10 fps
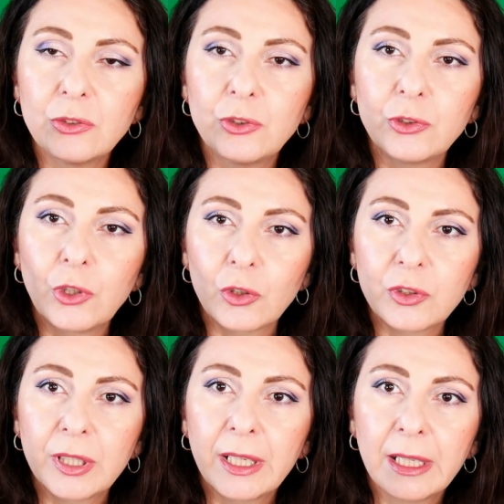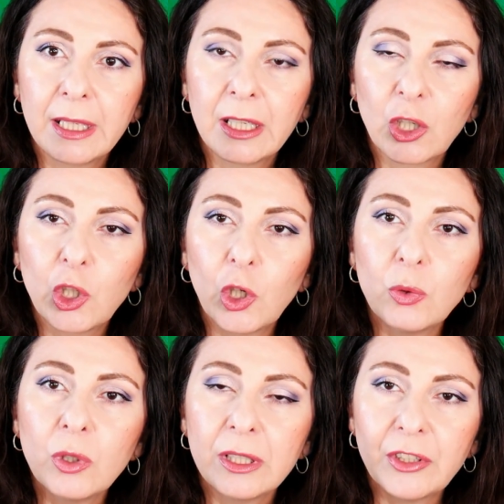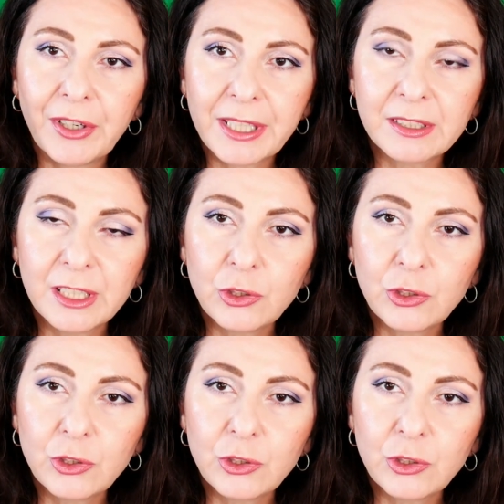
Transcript: do not go directly